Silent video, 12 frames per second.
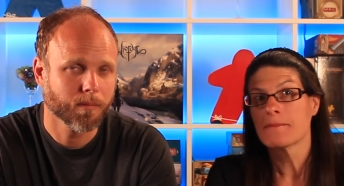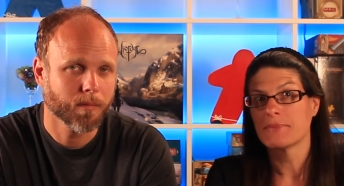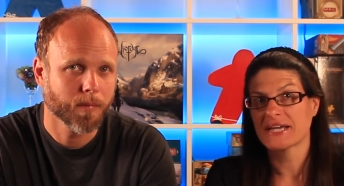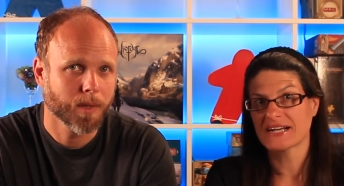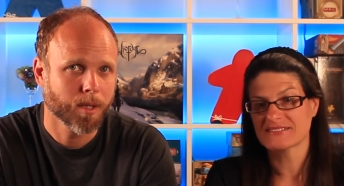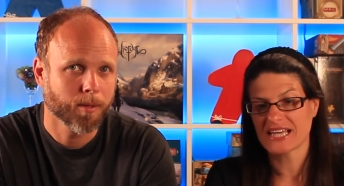
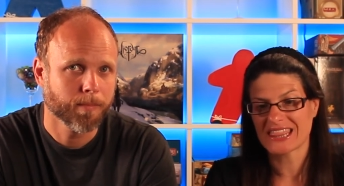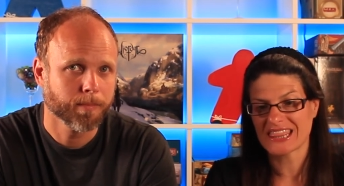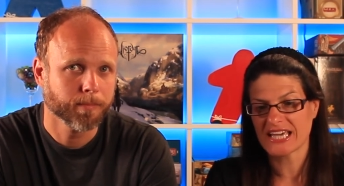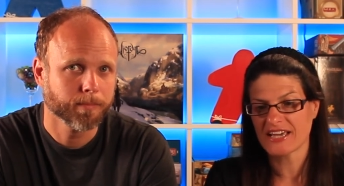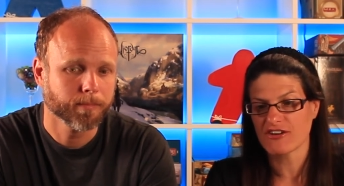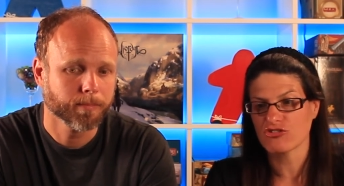Speaker 1: because I
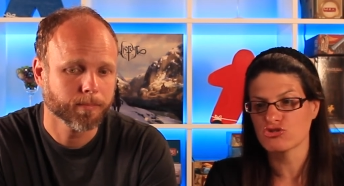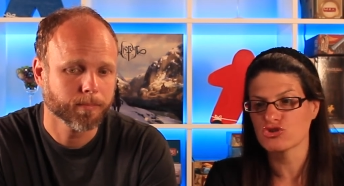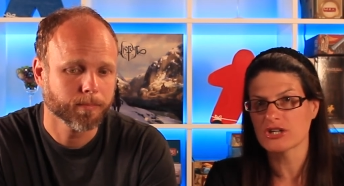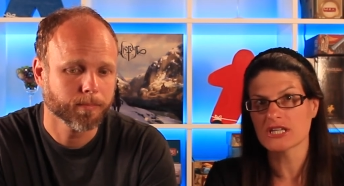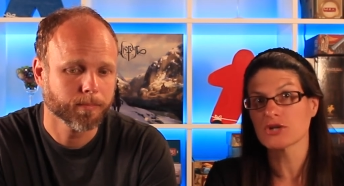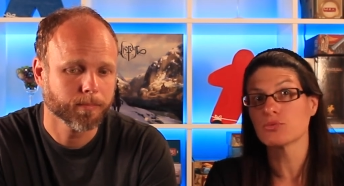think it
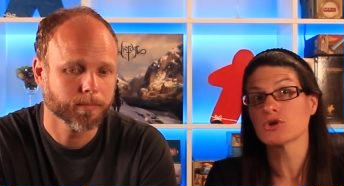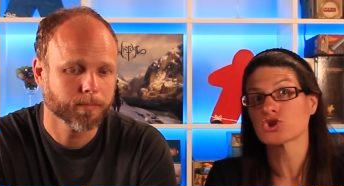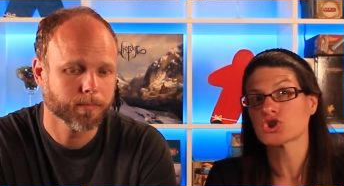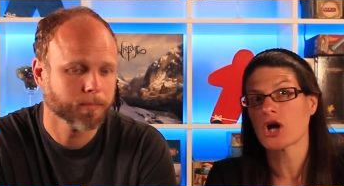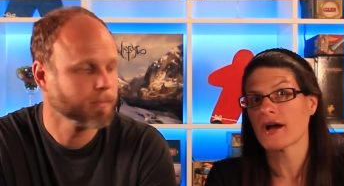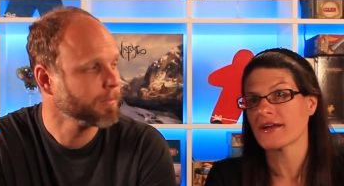really will
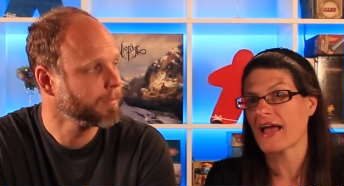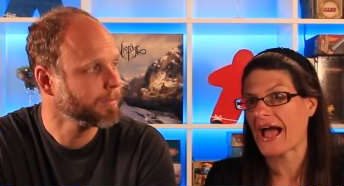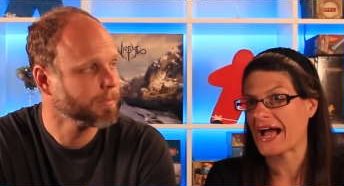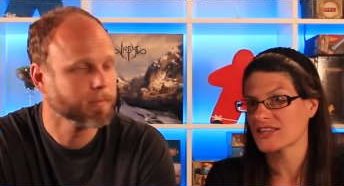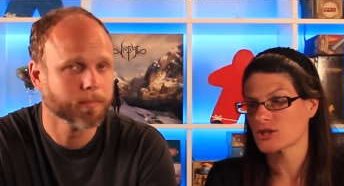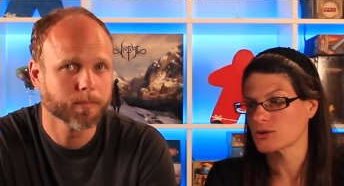shine
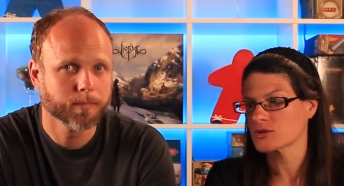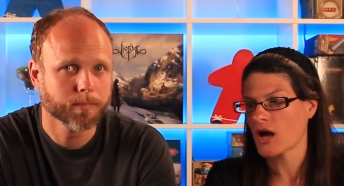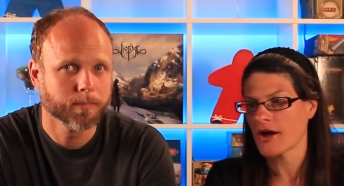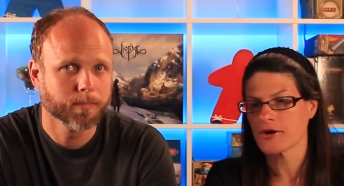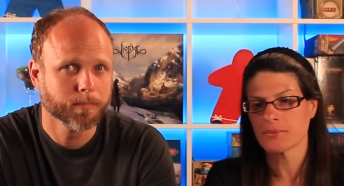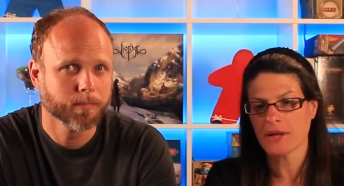at those
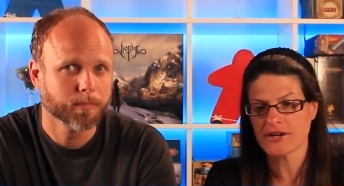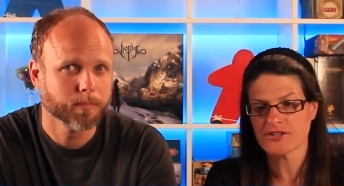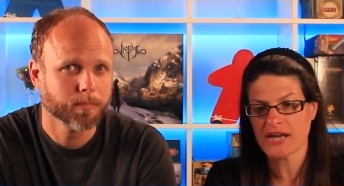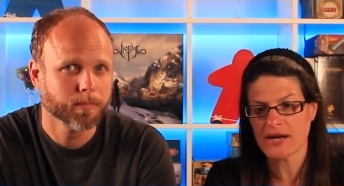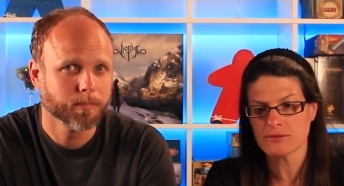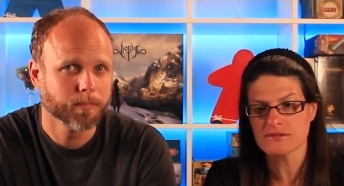higher player
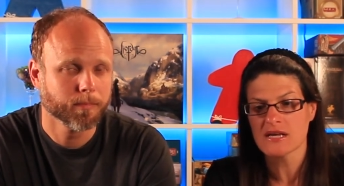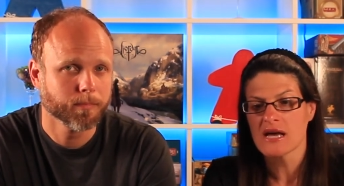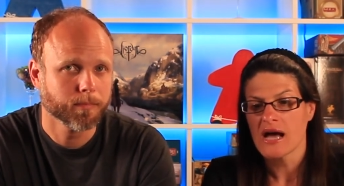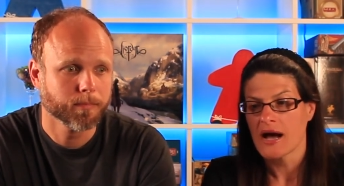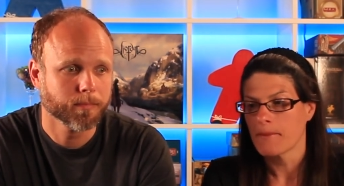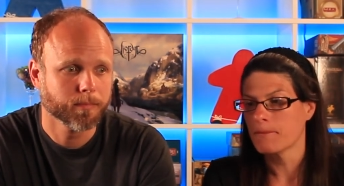counts.
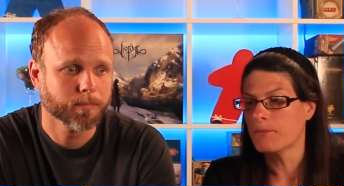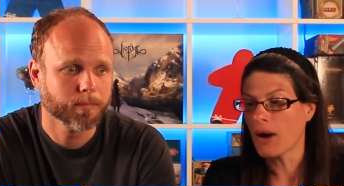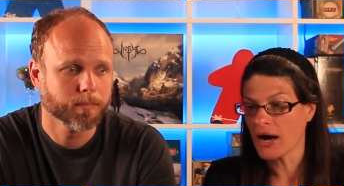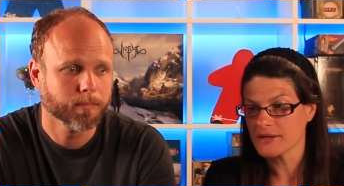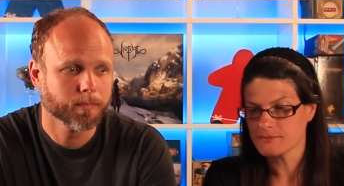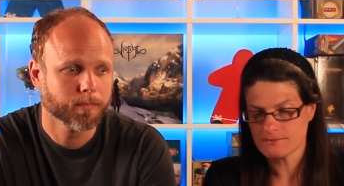
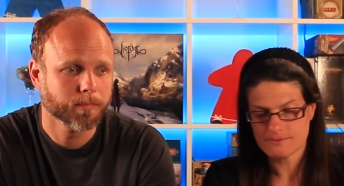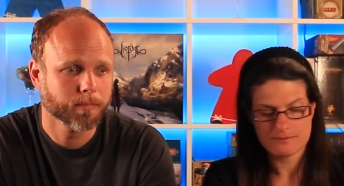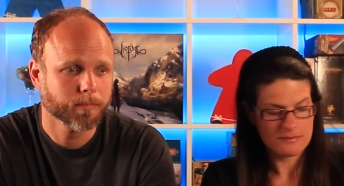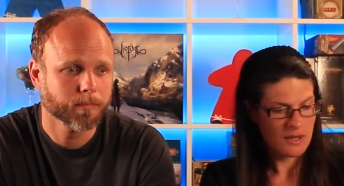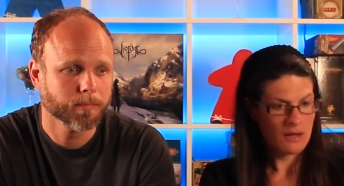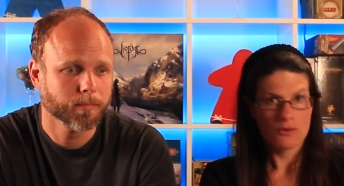But
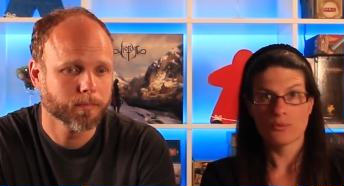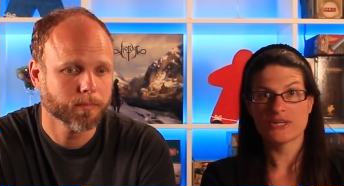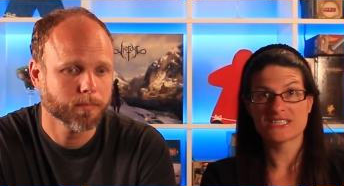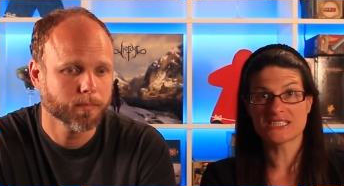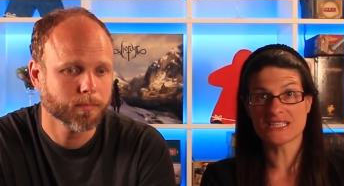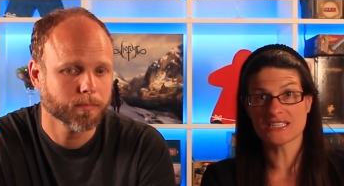we
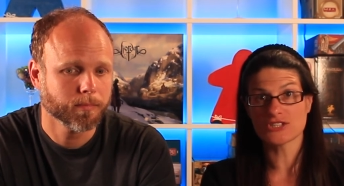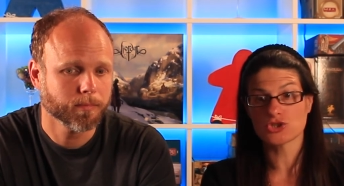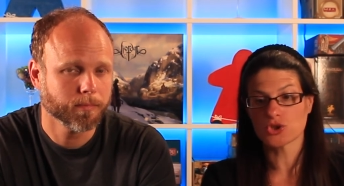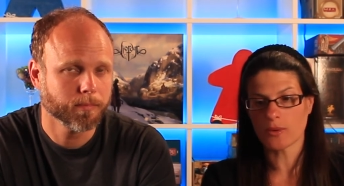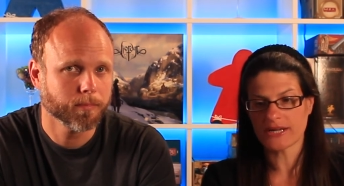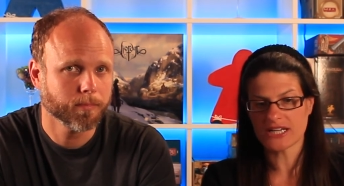still
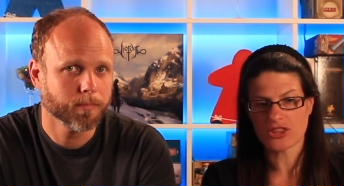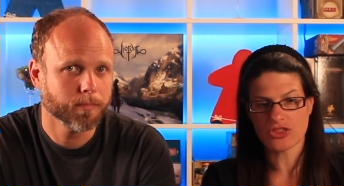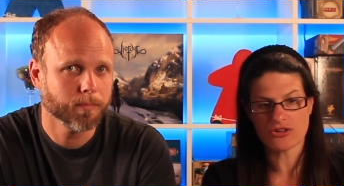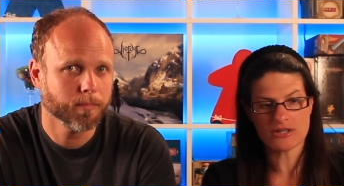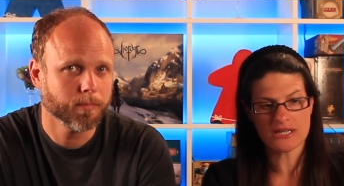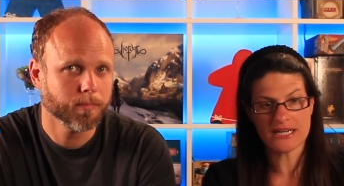enjoyed it
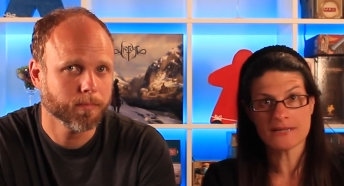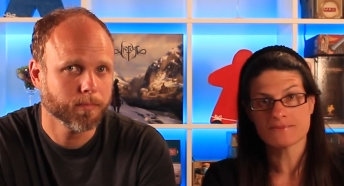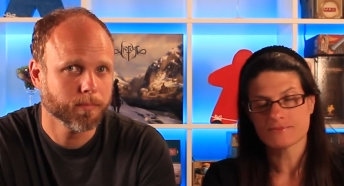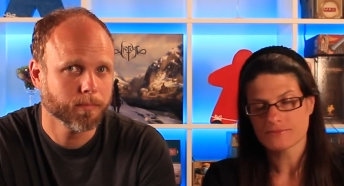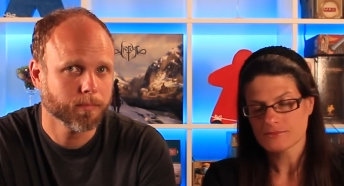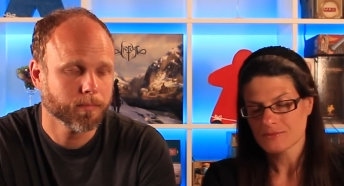thoroughly,
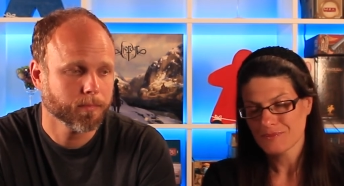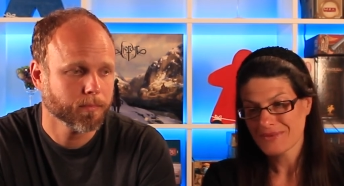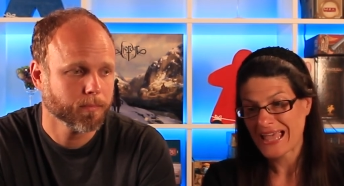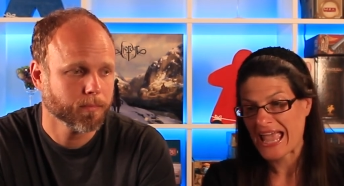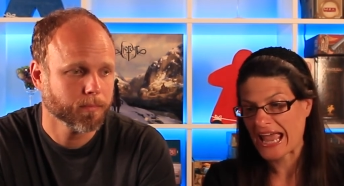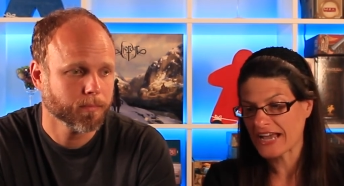
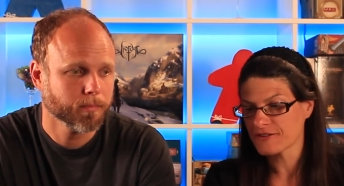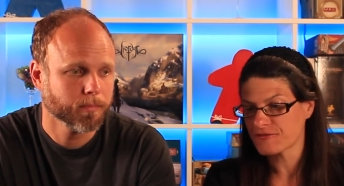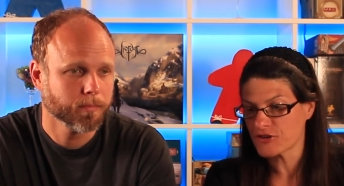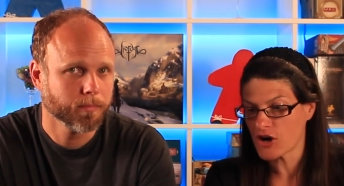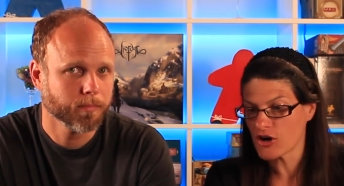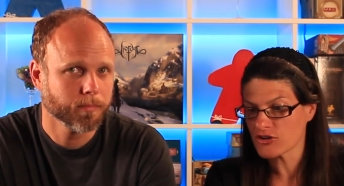and for
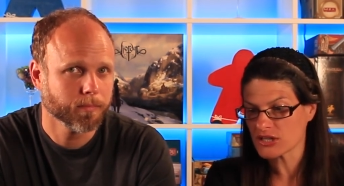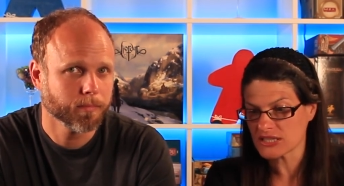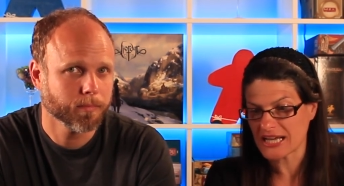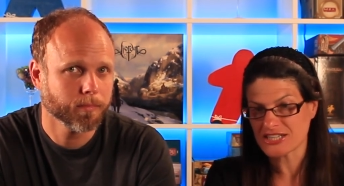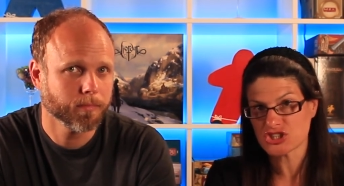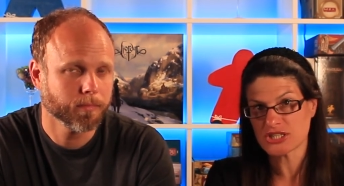our
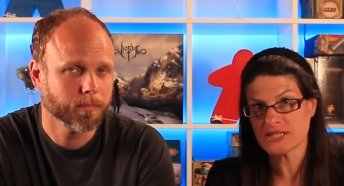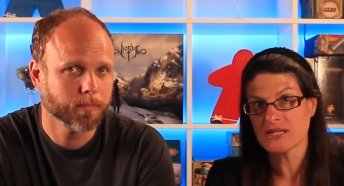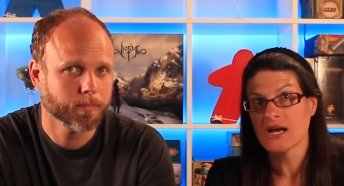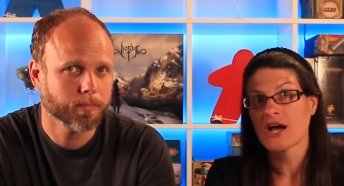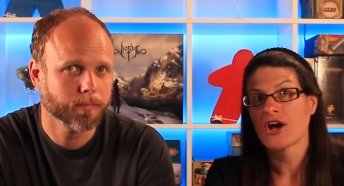collection,